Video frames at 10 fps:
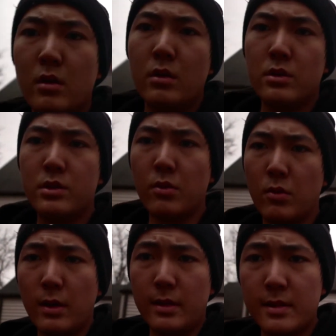So
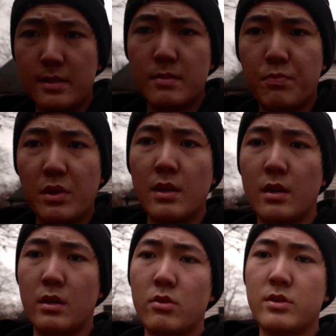let this be a
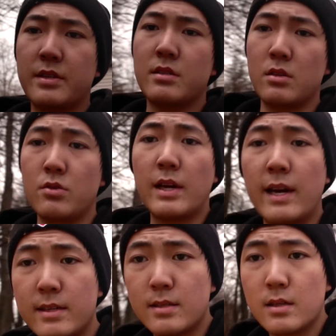huge lesson to you
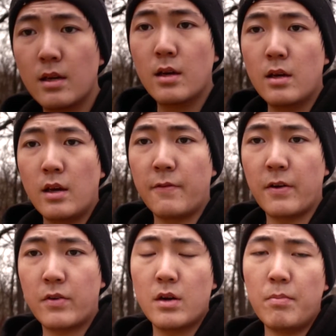guys. If you're
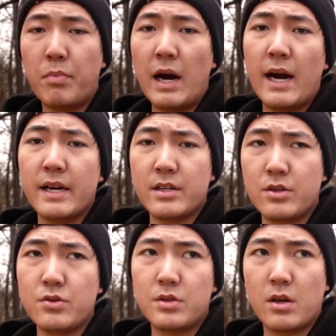ever gonna buy a
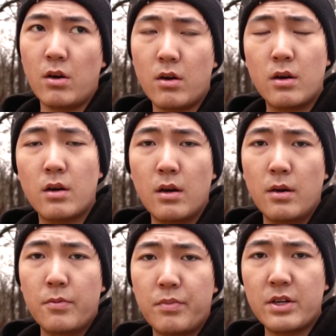used car,
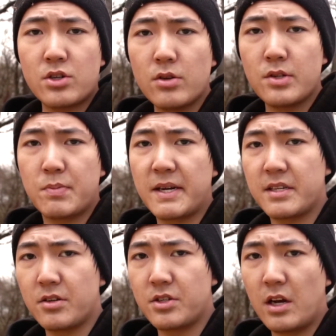be sure to inspect it
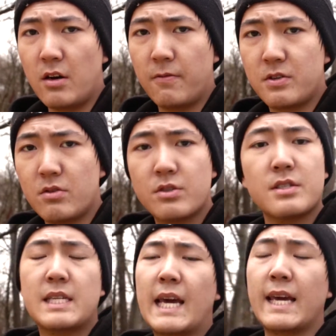yourself. Don't
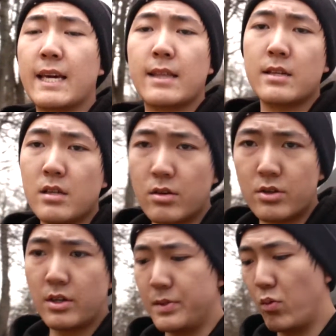just take the
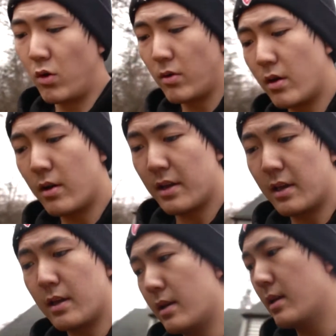dealership's word on it.